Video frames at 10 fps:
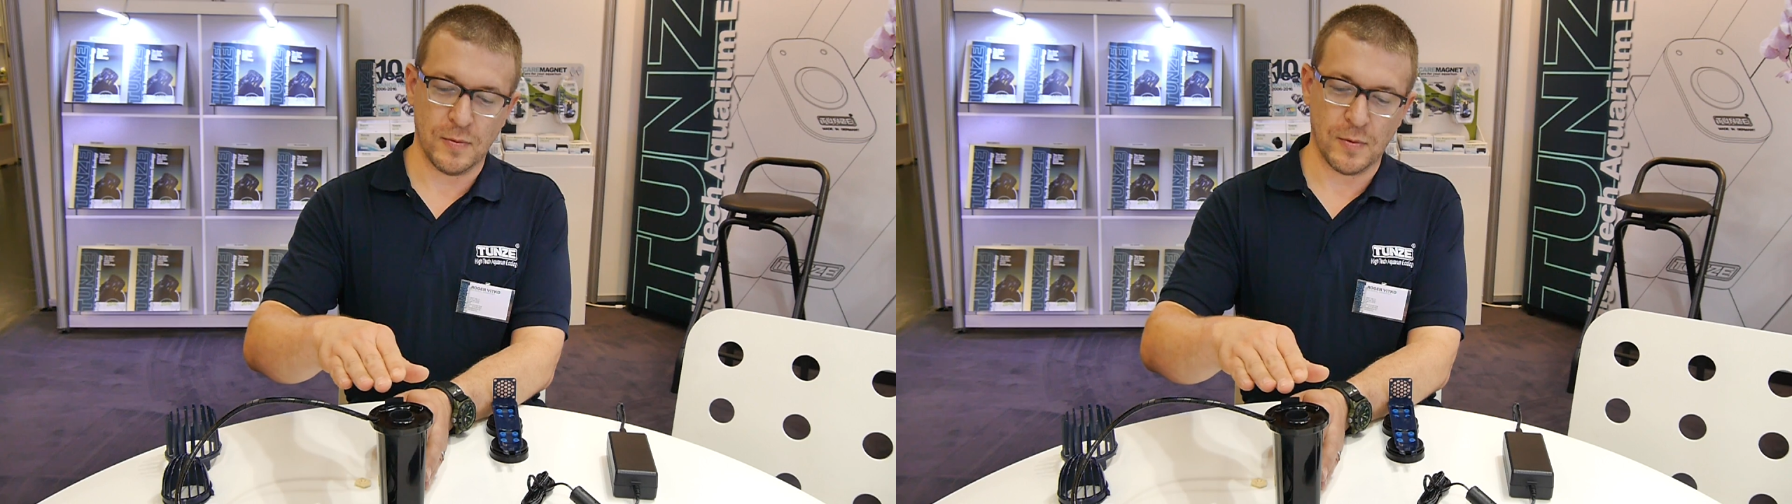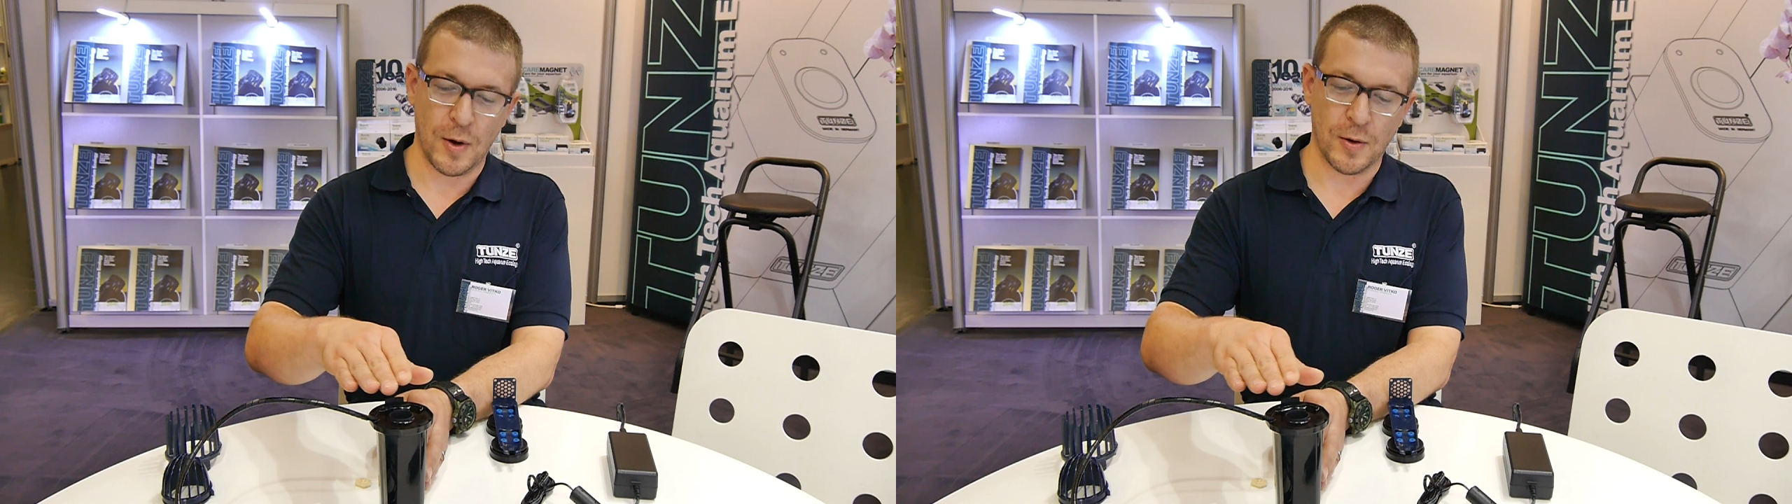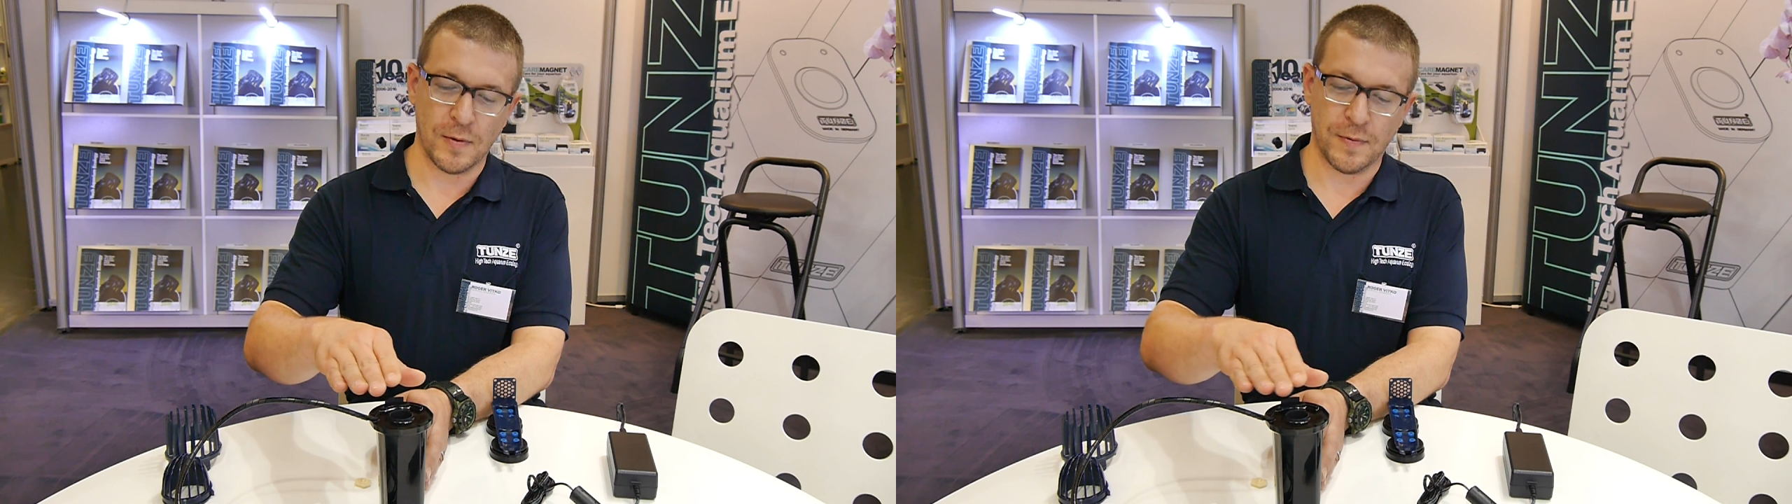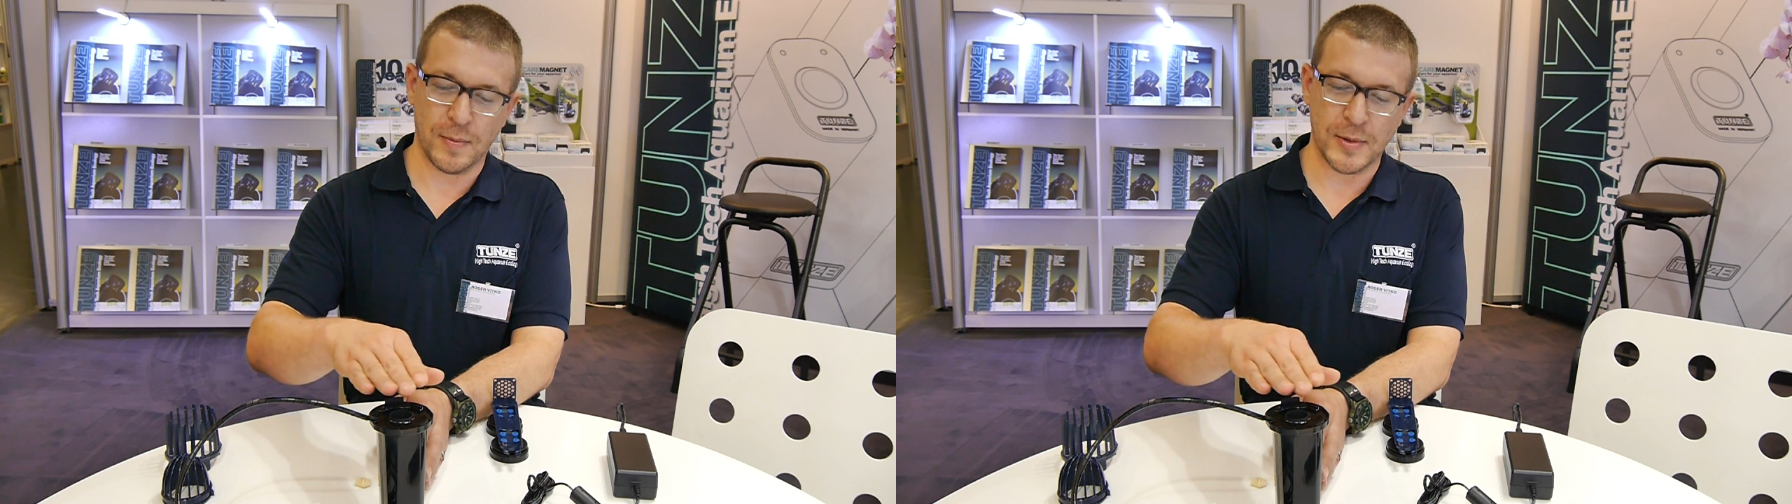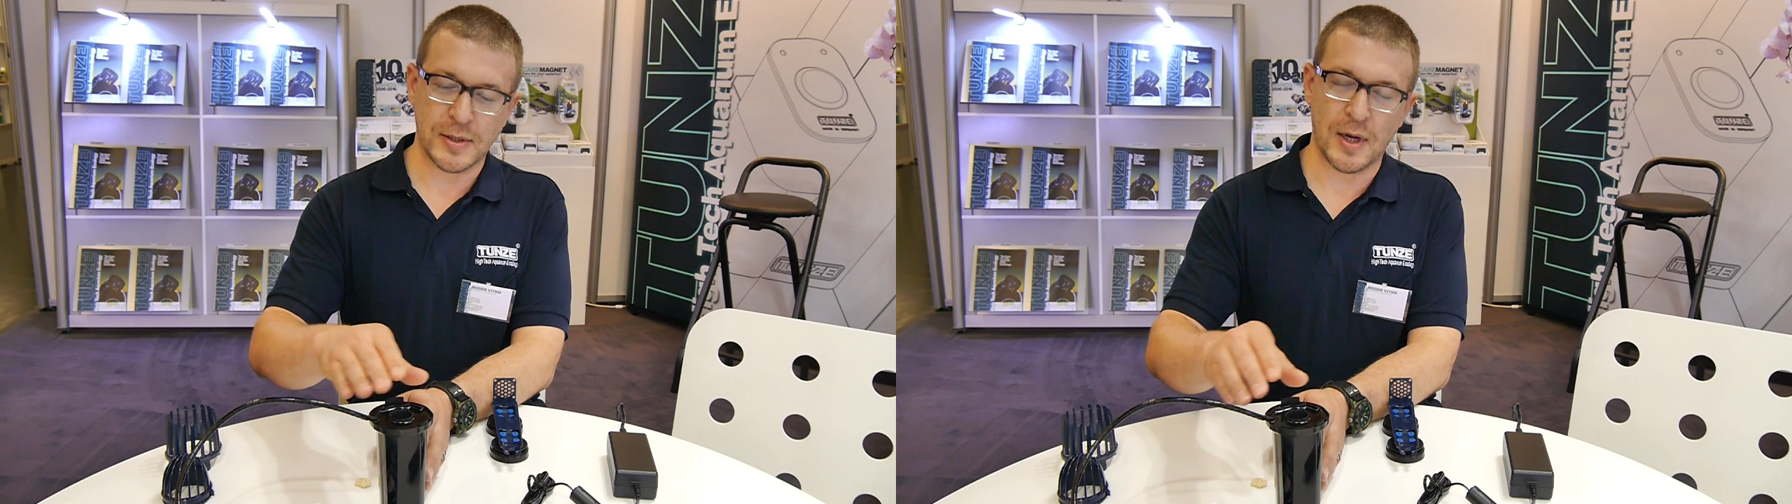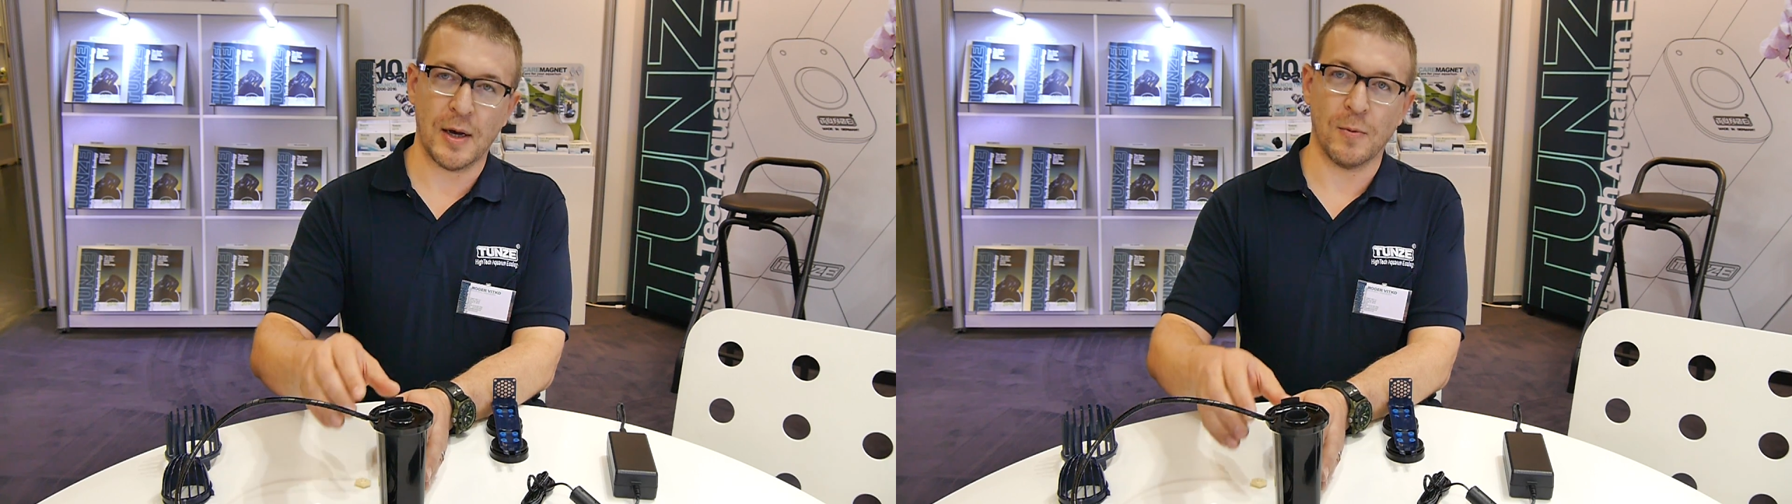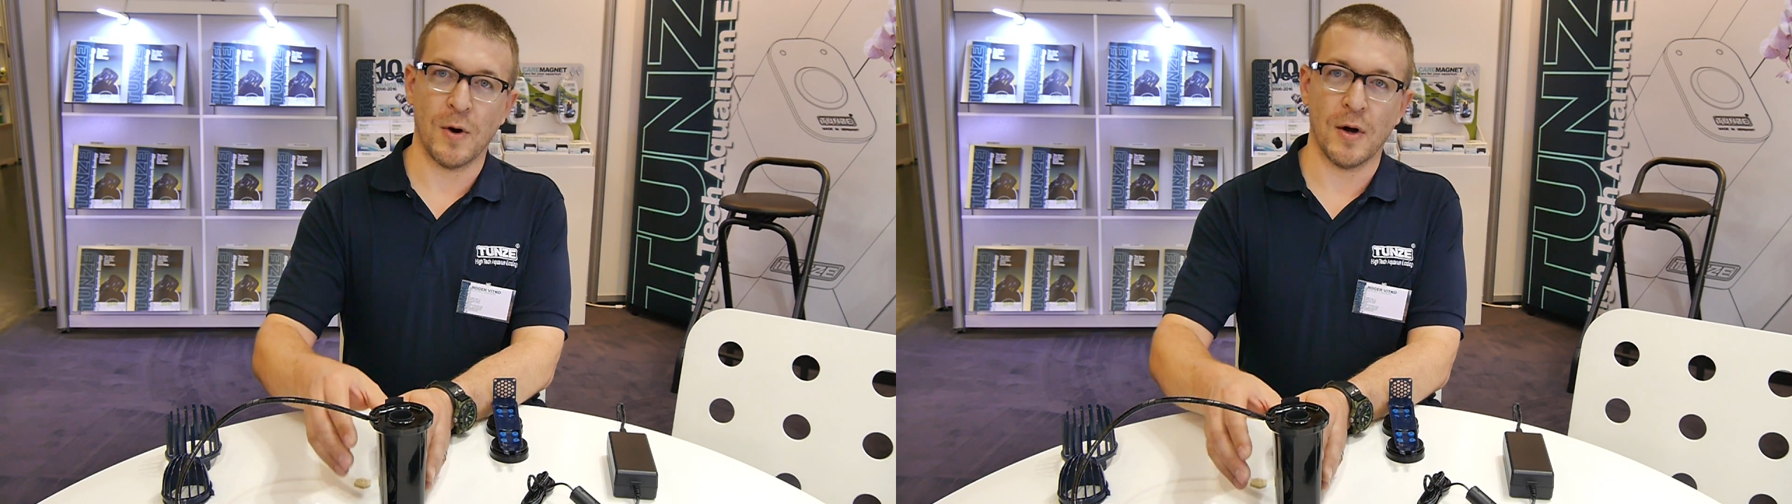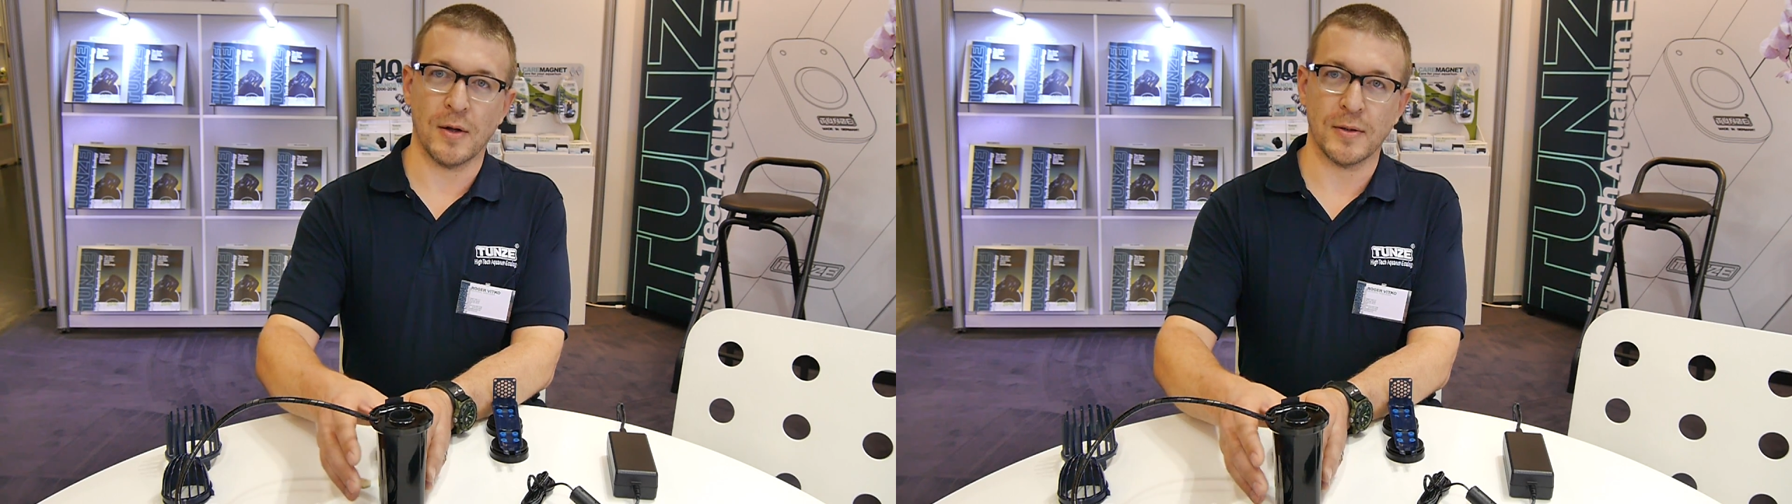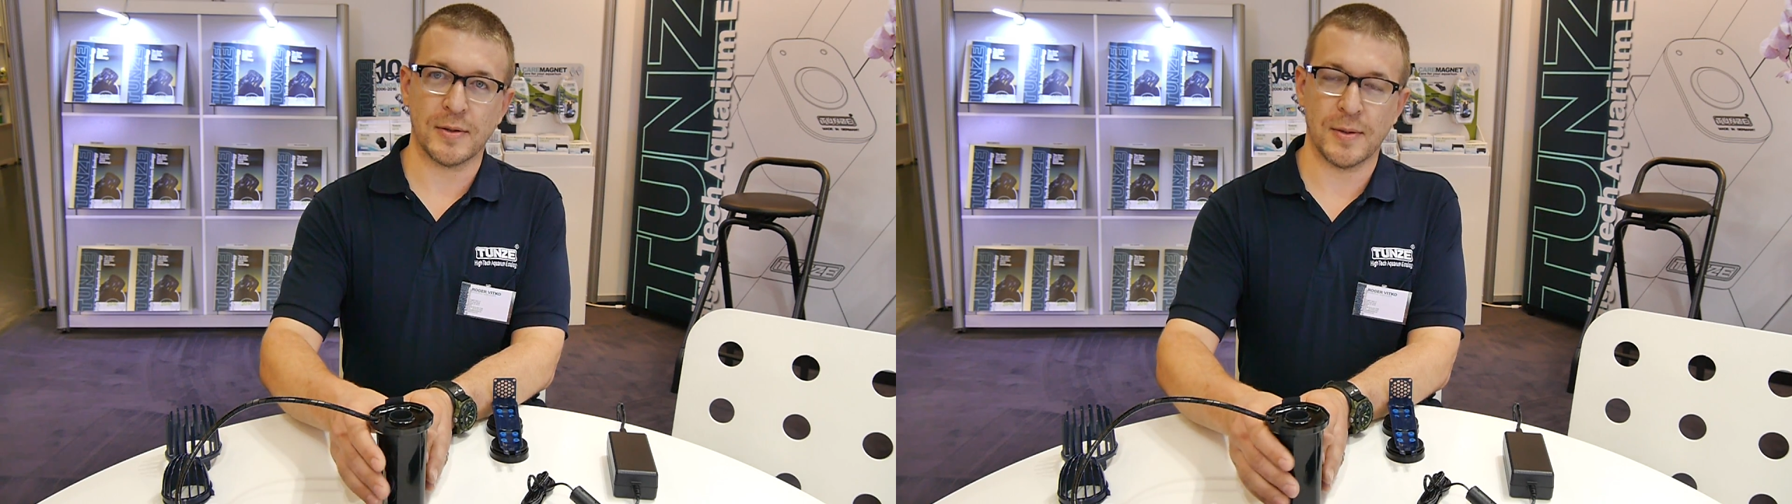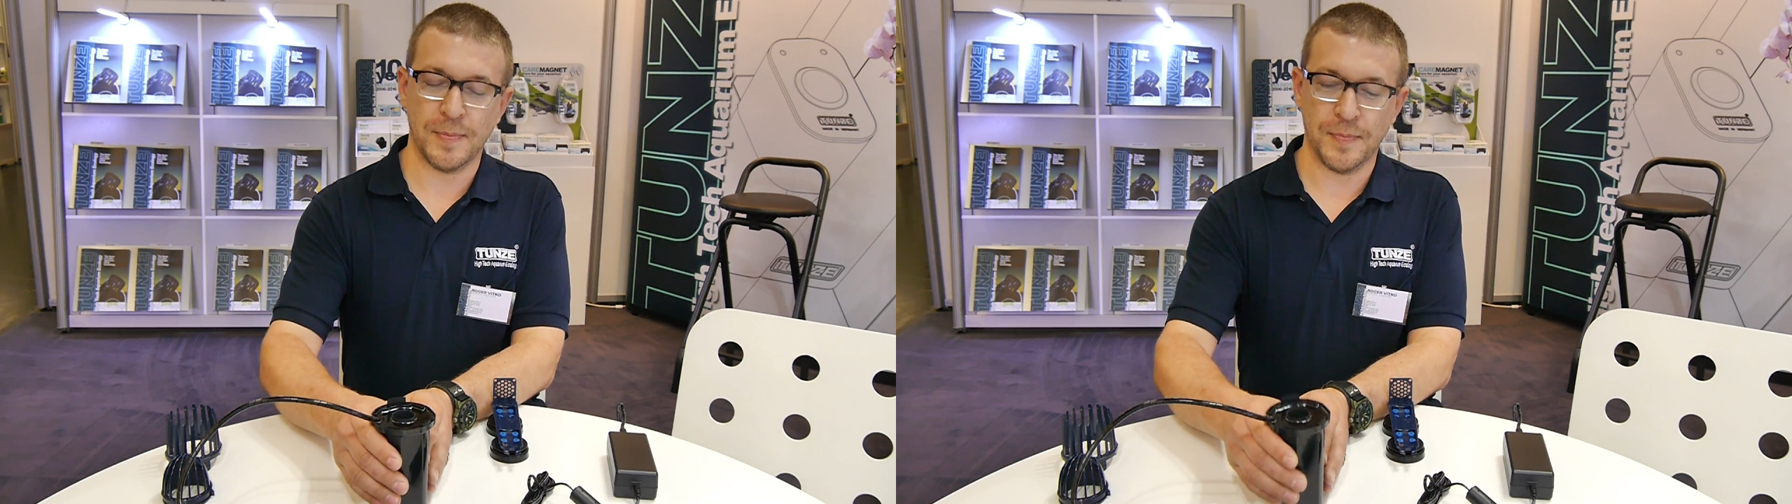rotor from the side walls.